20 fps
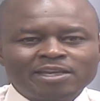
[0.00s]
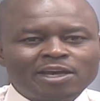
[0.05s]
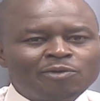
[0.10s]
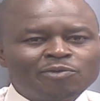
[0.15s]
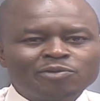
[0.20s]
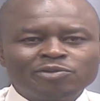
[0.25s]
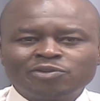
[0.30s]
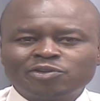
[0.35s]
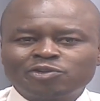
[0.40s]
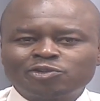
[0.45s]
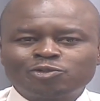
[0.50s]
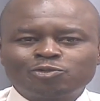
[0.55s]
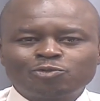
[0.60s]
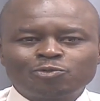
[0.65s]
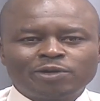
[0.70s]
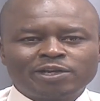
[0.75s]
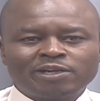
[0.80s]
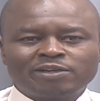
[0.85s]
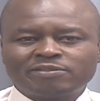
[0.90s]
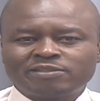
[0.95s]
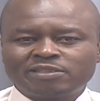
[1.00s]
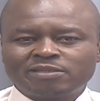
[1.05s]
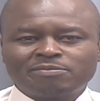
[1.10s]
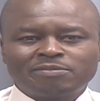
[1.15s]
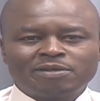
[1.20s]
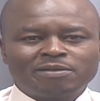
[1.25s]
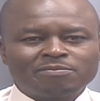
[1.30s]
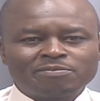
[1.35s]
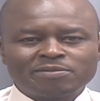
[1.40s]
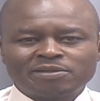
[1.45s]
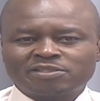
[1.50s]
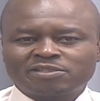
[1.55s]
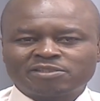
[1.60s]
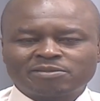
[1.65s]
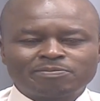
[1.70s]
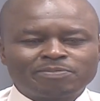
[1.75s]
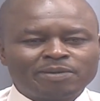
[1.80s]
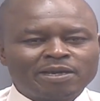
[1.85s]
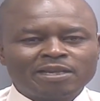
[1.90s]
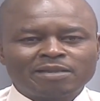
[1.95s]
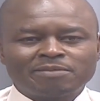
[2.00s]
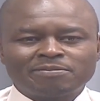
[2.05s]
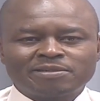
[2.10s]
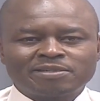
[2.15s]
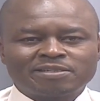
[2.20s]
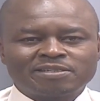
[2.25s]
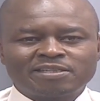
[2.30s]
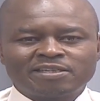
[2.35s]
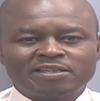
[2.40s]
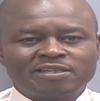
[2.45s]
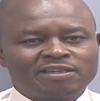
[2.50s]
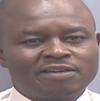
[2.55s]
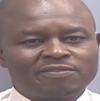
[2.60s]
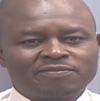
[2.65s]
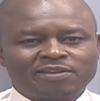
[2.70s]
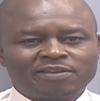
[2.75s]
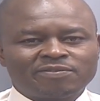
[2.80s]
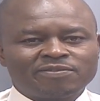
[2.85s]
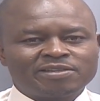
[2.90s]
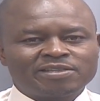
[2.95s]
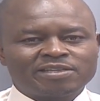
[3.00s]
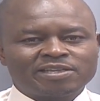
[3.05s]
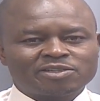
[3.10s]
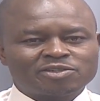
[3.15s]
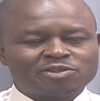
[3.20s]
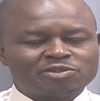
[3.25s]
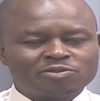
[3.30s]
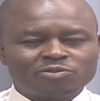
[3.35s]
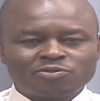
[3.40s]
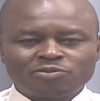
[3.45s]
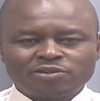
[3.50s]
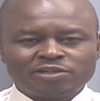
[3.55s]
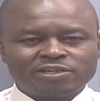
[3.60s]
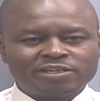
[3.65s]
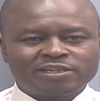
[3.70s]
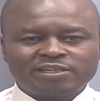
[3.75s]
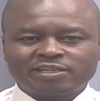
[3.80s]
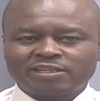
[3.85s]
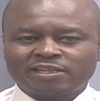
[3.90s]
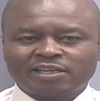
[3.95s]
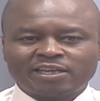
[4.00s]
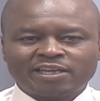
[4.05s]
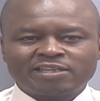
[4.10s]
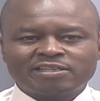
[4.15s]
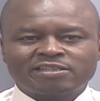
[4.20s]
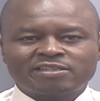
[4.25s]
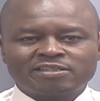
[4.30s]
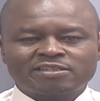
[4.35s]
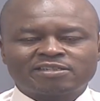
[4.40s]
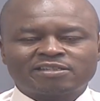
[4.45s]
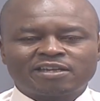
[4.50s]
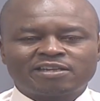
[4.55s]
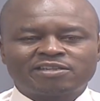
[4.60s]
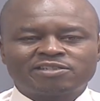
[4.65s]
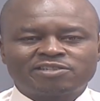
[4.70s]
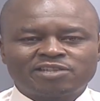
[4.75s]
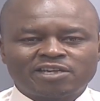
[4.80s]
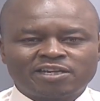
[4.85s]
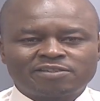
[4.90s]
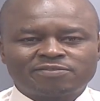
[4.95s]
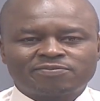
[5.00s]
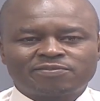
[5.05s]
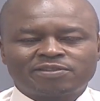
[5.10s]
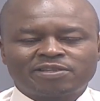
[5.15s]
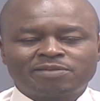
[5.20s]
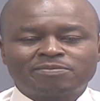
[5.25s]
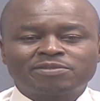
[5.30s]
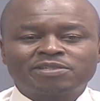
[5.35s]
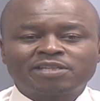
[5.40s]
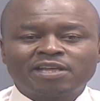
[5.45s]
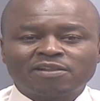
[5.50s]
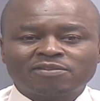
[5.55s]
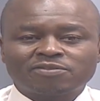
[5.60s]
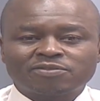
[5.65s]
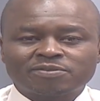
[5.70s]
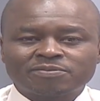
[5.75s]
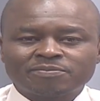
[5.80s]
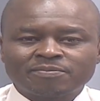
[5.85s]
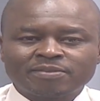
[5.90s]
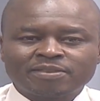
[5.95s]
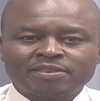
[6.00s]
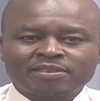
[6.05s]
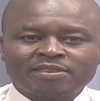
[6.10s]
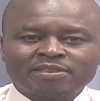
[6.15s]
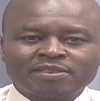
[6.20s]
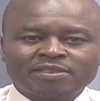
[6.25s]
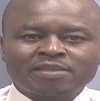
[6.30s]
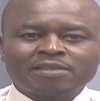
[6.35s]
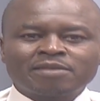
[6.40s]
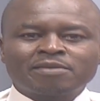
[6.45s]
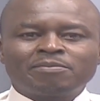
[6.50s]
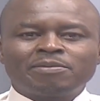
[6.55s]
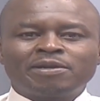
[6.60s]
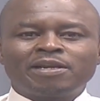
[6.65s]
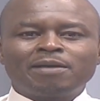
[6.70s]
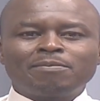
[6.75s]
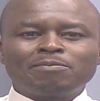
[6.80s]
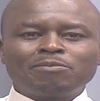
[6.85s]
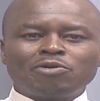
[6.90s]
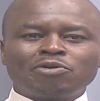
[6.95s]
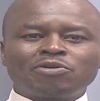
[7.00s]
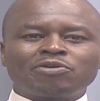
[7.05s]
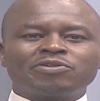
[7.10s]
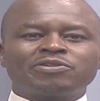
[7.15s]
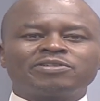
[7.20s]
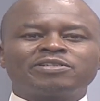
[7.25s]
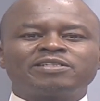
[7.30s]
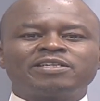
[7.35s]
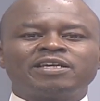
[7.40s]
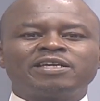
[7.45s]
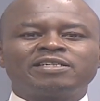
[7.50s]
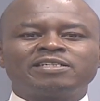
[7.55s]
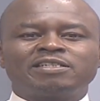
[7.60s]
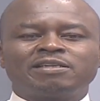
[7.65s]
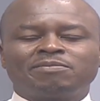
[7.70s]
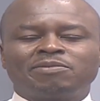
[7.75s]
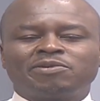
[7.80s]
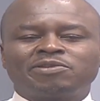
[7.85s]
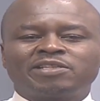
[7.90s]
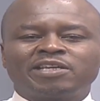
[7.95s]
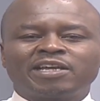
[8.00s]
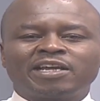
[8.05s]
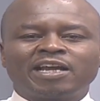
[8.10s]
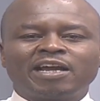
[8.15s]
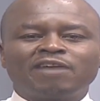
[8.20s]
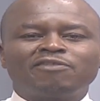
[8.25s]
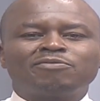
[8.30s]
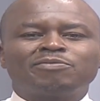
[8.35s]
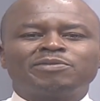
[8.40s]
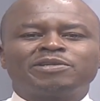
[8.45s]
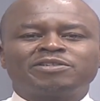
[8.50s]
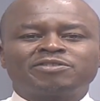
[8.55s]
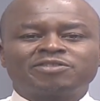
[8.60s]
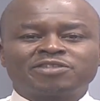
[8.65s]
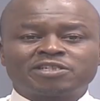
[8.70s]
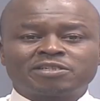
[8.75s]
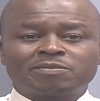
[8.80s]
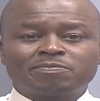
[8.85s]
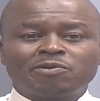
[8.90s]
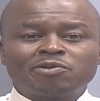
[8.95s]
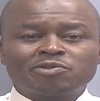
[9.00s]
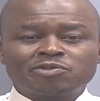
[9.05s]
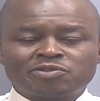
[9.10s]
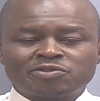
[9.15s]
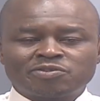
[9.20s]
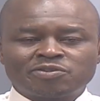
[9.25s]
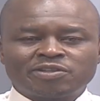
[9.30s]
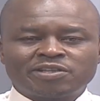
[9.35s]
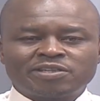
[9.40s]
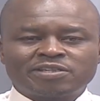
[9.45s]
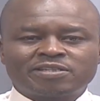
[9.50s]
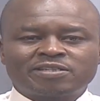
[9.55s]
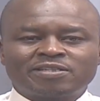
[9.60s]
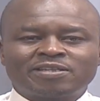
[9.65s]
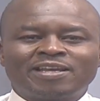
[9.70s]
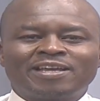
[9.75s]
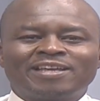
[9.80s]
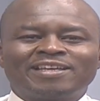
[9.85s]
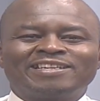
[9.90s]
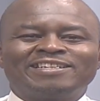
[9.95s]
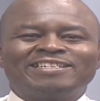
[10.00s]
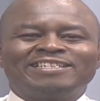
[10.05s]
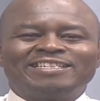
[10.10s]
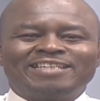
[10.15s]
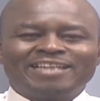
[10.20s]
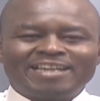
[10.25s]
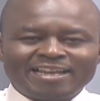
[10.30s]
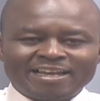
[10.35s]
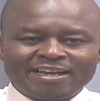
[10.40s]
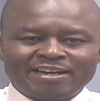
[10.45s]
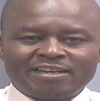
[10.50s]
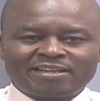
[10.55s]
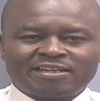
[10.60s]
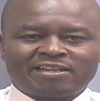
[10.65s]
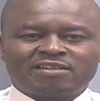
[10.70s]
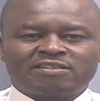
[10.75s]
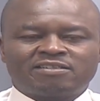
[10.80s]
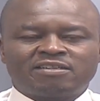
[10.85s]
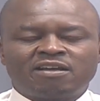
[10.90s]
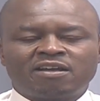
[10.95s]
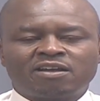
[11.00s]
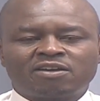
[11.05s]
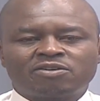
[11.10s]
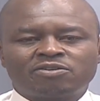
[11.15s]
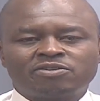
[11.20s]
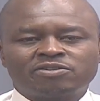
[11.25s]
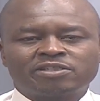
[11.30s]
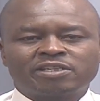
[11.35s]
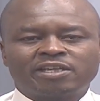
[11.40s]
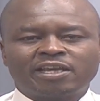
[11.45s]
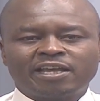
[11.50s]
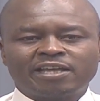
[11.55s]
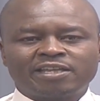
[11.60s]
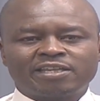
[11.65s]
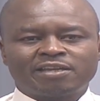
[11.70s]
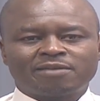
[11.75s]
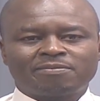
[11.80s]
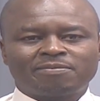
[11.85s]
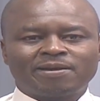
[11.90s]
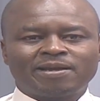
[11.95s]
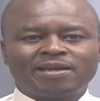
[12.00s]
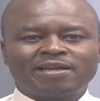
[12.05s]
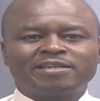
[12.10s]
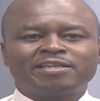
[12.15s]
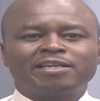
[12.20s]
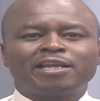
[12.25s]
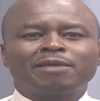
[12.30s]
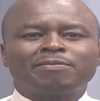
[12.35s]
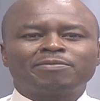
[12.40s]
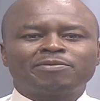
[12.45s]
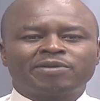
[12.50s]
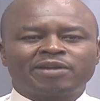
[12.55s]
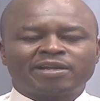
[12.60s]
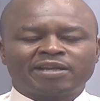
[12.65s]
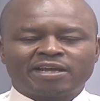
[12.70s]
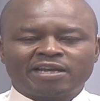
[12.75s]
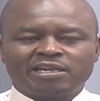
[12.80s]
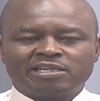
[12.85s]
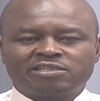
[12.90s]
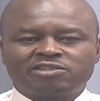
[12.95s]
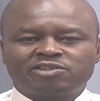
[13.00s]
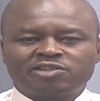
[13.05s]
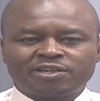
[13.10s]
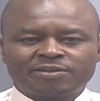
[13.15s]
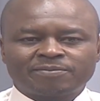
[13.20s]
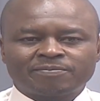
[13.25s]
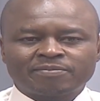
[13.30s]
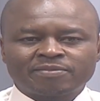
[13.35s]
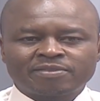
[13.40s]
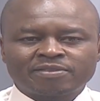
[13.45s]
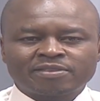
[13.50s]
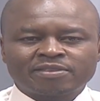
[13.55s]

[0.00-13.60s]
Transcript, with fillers: Now, I will not dwell on the members of parliament. They have given their story and Kenyans can judge for themselves. But I'm more concerned about the government response to this daring attack on Kenya by a neighboring country.